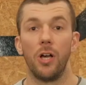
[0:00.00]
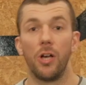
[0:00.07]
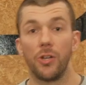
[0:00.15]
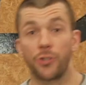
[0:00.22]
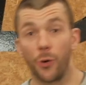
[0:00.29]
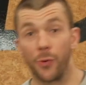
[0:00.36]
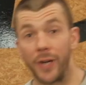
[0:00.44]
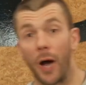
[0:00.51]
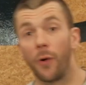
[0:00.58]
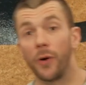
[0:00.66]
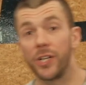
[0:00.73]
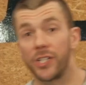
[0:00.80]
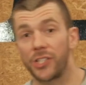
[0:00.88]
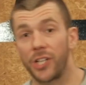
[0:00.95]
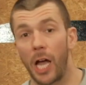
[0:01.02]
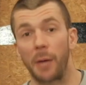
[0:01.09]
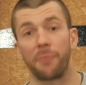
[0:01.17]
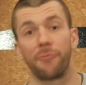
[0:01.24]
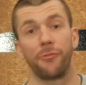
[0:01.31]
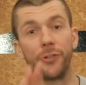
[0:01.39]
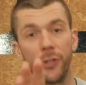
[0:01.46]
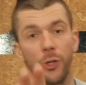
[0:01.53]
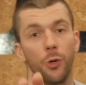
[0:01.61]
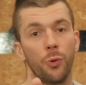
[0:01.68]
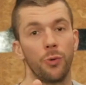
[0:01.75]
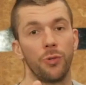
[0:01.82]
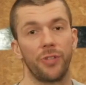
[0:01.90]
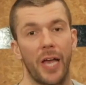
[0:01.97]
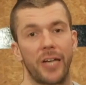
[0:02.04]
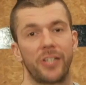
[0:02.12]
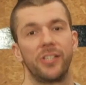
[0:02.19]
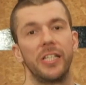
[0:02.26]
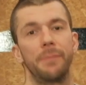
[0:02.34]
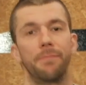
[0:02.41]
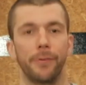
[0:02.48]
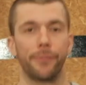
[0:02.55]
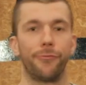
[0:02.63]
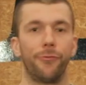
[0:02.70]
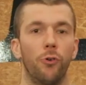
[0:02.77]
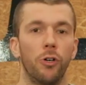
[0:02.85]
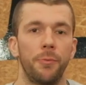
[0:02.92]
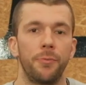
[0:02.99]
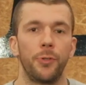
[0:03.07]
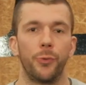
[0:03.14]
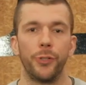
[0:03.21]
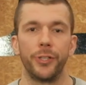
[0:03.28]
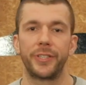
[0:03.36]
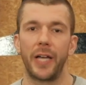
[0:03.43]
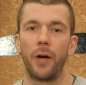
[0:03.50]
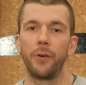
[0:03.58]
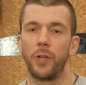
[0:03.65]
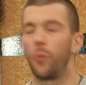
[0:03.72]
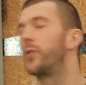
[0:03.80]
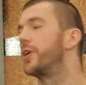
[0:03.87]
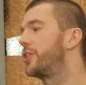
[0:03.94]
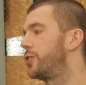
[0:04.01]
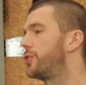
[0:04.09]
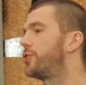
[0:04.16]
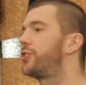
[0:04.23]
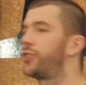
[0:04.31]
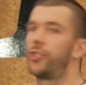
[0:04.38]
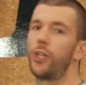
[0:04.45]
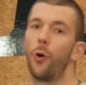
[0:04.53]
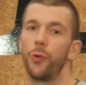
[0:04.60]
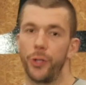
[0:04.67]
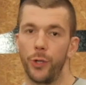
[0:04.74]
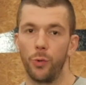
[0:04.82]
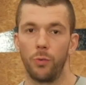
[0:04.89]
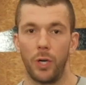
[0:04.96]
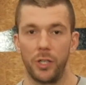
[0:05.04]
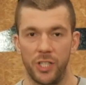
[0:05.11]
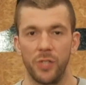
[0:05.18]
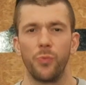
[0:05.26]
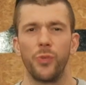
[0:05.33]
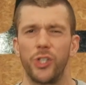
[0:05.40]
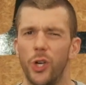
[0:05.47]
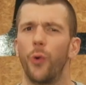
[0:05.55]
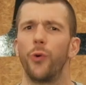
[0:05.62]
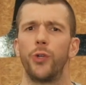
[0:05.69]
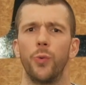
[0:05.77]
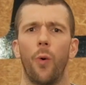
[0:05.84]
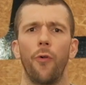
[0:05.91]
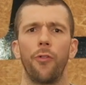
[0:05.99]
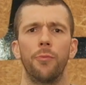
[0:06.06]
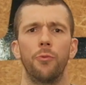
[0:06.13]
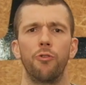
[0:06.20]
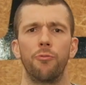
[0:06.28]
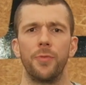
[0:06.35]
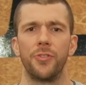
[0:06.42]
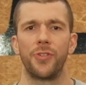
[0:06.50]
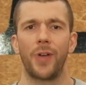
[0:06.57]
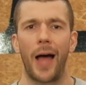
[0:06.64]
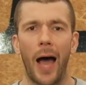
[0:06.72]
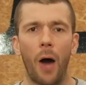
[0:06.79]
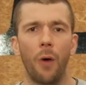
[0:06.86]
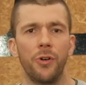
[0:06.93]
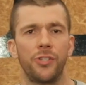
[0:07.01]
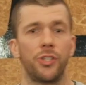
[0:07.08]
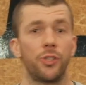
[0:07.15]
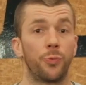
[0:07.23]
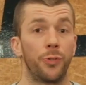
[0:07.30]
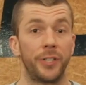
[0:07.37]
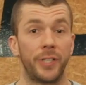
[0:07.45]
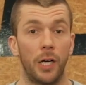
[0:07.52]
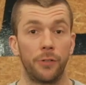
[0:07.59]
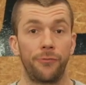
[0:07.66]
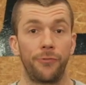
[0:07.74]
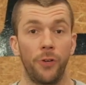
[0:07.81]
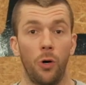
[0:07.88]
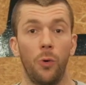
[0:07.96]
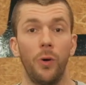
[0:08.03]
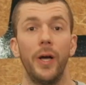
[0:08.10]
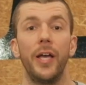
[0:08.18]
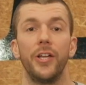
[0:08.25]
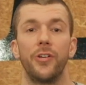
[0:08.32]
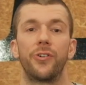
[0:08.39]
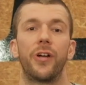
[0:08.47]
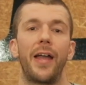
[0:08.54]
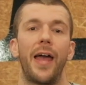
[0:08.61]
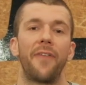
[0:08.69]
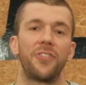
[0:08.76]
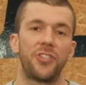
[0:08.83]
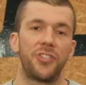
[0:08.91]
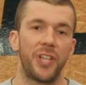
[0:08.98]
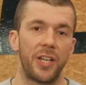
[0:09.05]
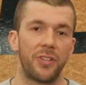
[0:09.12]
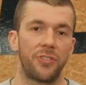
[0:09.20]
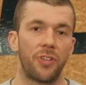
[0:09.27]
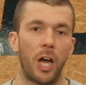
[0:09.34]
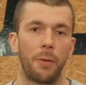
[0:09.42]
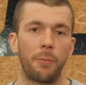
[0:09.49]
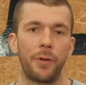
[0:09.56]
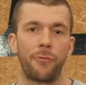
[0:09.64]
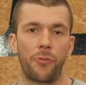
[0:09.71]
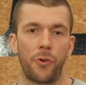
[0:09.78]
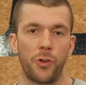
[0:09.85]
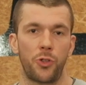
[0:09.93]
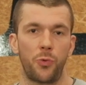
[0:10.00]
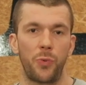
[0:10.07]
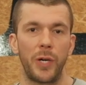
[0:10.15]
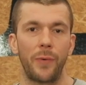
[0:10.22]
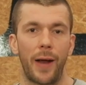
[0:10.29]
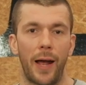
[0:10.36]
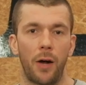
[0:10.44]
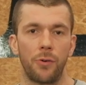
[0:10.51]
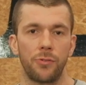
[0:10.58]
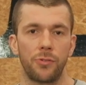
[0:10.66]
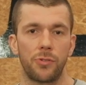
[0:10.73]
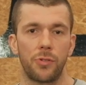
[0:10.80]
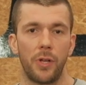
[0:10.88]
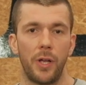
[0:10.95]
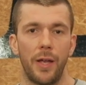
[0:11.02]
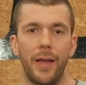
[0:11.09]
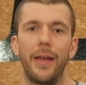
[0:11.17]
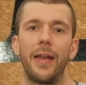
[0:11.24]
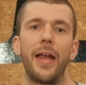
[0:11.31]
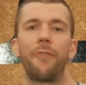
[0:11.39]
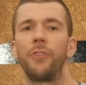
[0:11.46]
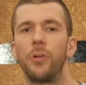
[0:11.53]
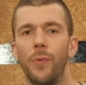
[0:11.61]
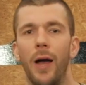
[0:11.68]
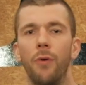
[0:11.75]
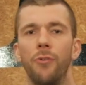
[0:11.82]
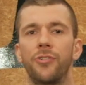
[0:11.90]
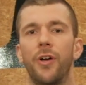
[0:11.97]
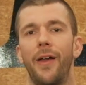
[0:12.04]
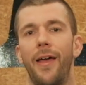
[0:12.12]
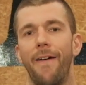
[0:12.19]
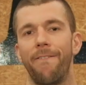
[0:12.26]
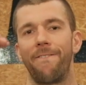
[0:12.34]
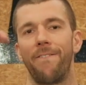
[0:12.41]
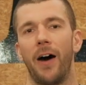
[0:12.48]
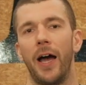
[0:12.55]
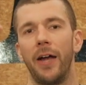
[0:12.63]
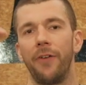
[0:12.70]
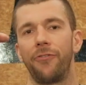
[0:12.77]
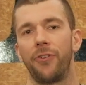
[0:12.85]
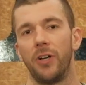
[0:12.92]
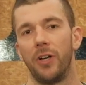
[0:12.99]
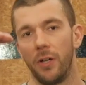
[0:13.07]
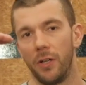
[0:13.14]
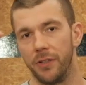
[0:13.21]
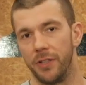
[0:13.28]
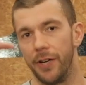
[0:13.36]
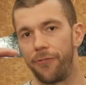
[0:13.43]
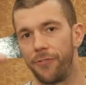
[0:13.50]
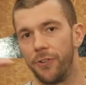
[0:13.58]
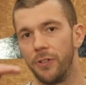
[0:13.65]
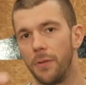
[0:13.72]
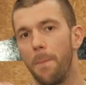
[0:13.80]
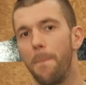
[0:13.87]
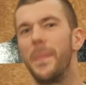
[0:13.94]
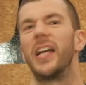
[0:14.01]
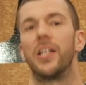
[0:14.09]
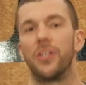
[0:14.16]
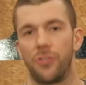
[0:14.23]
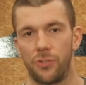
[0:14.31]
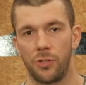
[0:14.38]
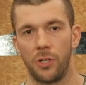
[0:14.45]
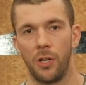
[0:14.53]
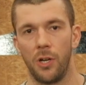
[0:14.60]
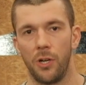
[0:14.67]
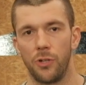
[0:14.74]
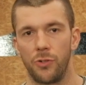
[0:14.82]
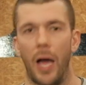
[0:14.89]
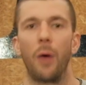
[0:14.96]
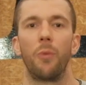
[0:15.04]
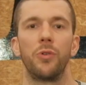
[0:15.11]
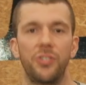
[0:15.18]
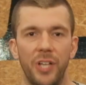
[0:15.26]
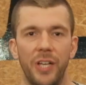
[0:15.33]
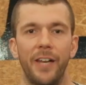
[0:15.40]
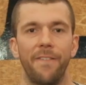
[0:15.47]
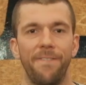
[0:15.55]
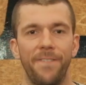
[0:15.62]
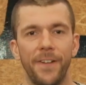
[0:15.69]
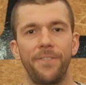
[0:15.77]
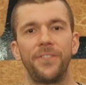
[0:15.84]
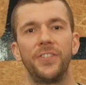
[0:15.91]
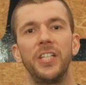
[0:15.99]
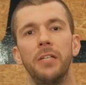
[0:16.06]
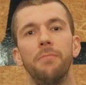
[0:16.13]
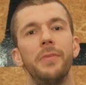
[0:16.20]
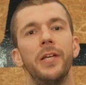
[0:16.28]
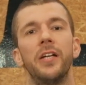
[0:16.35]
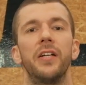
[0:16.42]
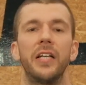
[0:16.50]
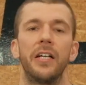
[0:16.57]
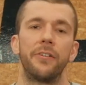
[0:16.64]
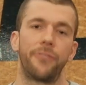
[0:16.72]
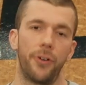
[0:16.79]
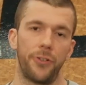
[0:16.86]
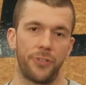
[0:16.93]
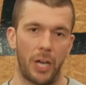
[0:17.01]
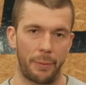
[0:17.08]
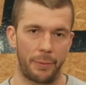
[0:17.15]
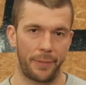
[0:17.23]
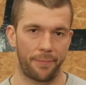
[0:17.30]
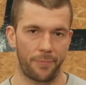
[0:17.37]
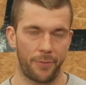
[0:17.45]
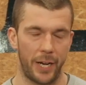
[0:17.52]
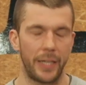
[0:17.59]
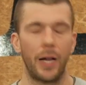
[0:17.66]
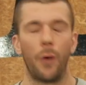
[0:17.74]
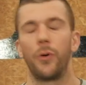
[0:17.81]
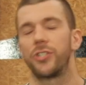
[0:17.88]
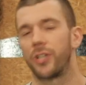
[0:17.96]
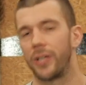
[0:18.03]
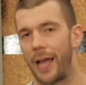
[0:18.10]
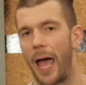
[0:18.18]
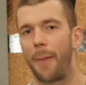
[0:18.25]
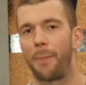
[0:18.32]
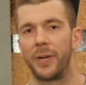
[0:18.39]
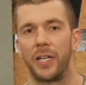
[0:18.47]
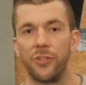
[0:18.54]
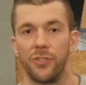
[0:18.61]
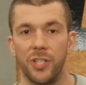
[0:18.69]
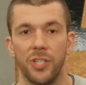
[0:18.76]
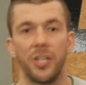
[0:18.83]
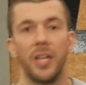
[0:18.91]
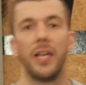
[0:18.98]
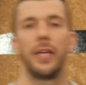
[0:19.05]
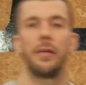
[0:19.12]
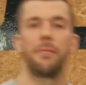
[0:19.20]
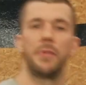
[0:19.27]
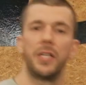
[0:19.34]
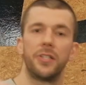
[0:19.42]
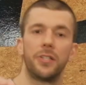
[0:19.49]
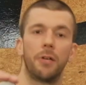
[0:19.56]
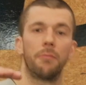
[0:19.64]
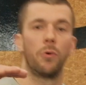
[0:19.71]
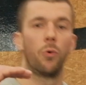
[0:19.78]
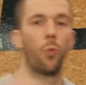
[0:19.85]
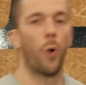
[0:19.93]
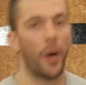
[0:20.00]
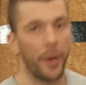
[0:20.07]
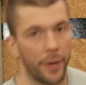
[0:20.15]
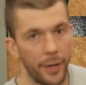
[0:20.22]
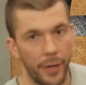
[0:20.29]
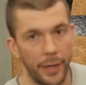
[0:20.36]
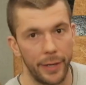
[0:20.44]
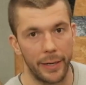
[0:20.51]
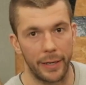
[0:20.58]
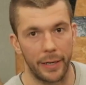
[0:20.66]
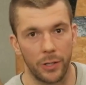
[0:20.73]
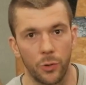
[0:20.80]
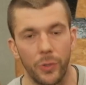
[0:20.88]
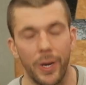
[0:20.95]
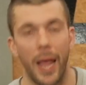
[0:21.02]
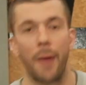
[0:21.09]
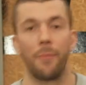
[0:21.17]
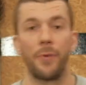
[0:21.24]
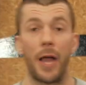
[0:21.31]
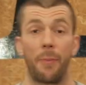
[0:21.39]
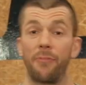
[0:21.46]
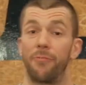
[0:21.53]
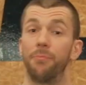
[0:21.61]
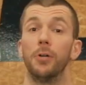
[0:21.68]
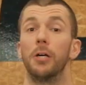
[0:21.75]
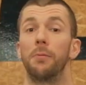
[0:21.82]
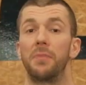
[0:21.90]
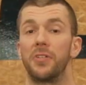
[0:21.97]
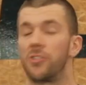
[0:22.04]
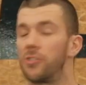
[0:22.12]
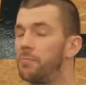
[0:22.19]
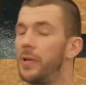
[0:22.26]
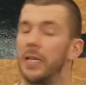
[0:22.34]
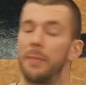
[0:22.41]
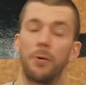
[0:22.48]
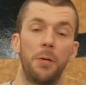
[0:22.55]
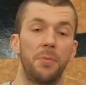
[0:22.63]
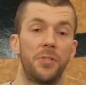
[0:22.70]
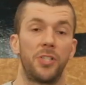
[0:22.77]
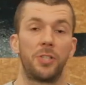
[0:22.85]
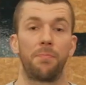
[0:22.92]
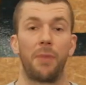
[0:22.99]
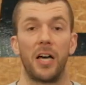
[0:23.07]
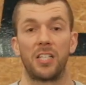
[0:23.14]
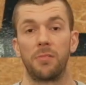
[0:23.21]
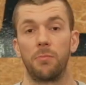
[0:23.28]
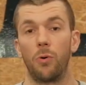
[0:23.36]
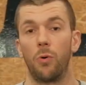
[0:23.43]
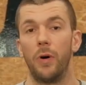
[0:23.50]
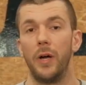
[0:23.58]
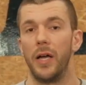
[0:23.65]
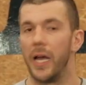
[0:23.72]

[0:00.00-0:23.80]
So now it is time for you to actually perform the workout that we just showed you. As in, we showed you all the movements. So how does this workout flow? You're going to have to set a timer for three rounds. And every round is going to have five different minutes. So I would set a 15 minute interval timer, right? Now what's going to happen here is this. In minute number one, you're going to do an AMRAP of burpees, as many burpees as possible.